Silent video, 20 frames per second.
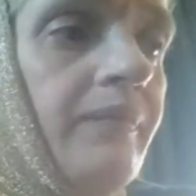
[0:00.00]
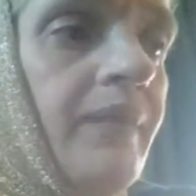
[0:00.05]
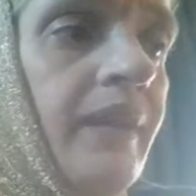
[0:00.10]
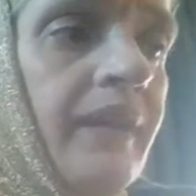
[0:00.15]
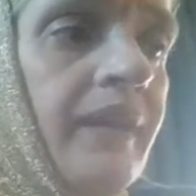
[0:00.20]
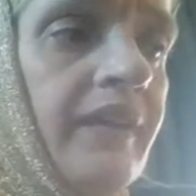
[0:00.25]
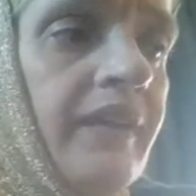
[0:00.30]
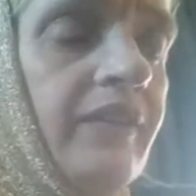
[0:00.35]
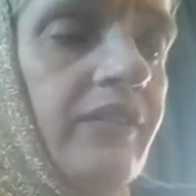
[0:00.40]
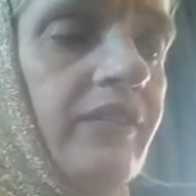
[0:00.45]

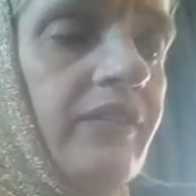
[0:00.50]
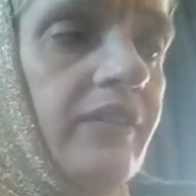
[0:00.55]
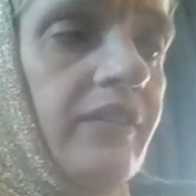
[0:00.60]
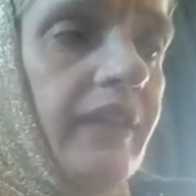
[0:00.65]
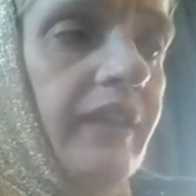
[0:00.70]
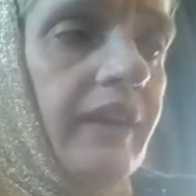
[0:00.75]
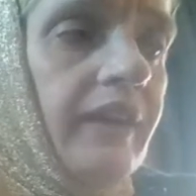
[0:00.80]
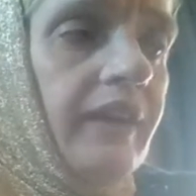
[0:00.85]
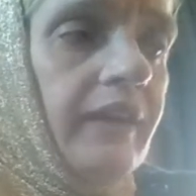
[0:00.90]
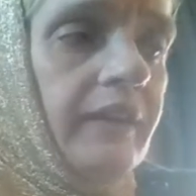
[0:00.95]
And it's just
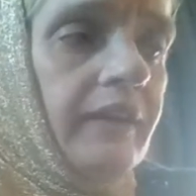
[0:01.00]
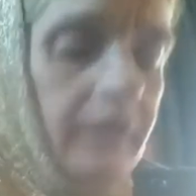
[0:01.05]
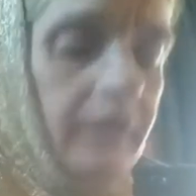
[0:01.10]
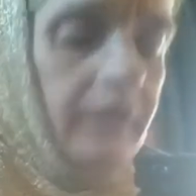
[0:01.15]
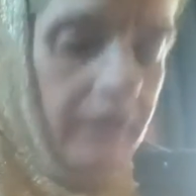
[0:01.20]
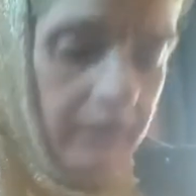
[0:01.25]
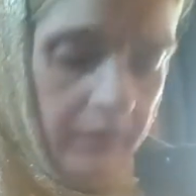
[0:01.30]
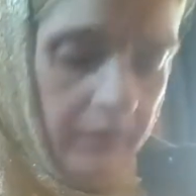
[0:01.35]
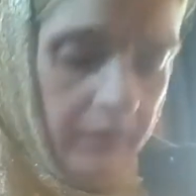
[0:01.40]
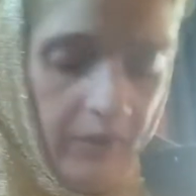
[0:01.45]
like a little,
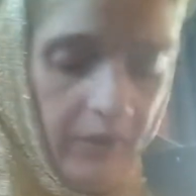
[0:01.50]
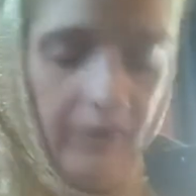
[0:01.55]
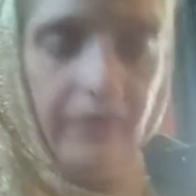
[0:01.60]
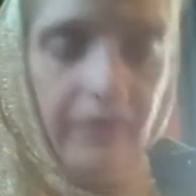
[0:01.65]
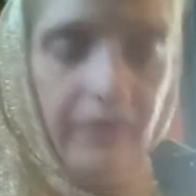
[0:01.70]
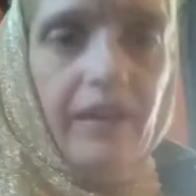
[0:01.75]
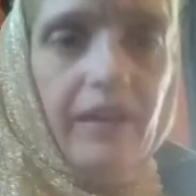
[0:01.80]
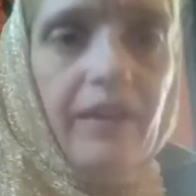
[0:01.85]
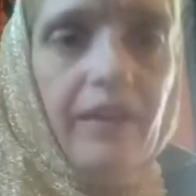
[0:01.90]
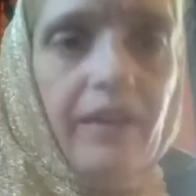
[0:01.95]
well,
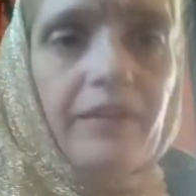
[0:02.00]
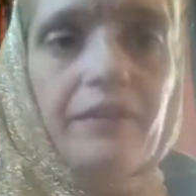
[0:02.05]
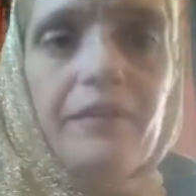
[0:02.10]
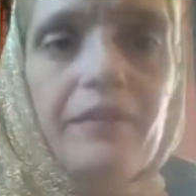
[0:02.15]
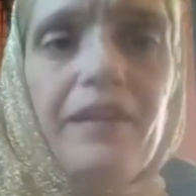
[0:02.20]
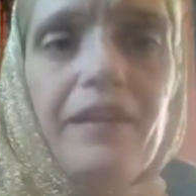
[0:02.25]
this side.